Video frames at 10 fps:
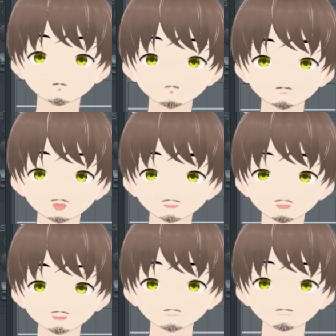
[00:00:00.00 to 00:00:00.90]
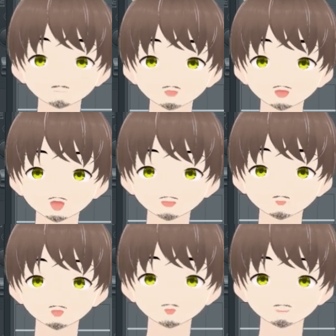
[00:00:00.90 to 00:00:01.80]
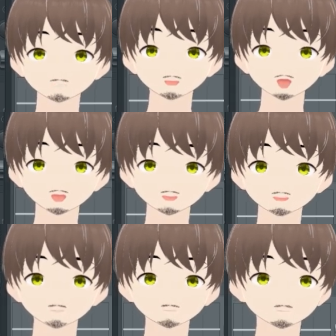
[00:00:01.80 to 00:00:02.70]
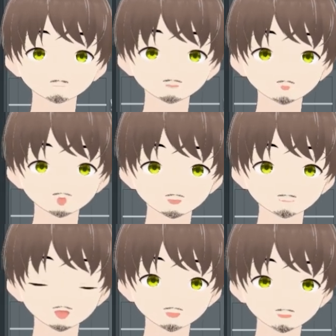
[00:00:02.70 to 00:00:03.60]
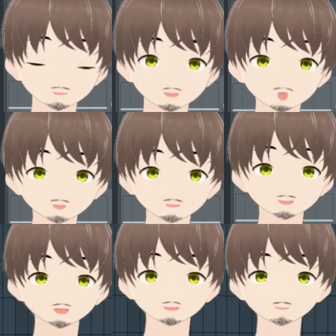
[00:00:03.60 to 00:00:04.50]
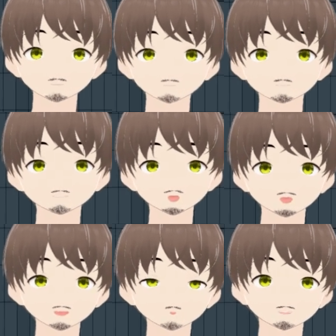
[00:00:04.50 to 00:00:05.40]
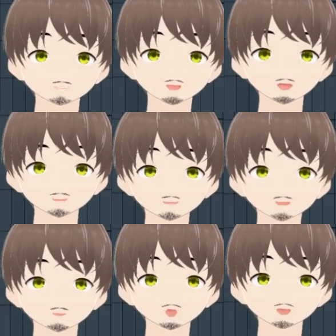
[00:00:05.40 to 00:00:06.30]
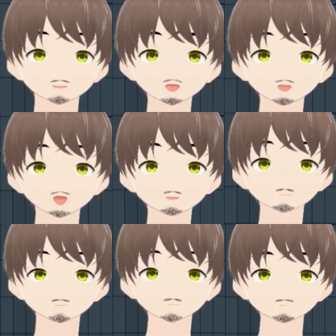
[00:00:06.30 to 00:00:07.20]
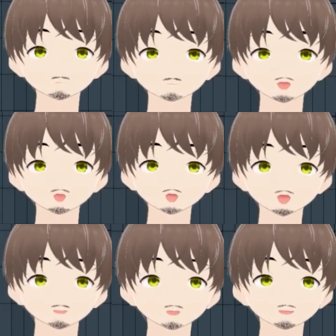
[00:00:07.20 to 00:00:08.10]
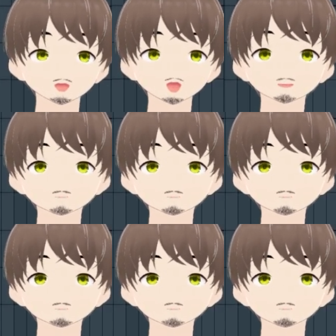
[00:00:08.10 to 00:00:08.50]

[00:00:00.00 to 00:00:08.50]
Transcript: on it, all I did was I added, you know, this little radio effect. So that way it can, you know, have a muffled sound.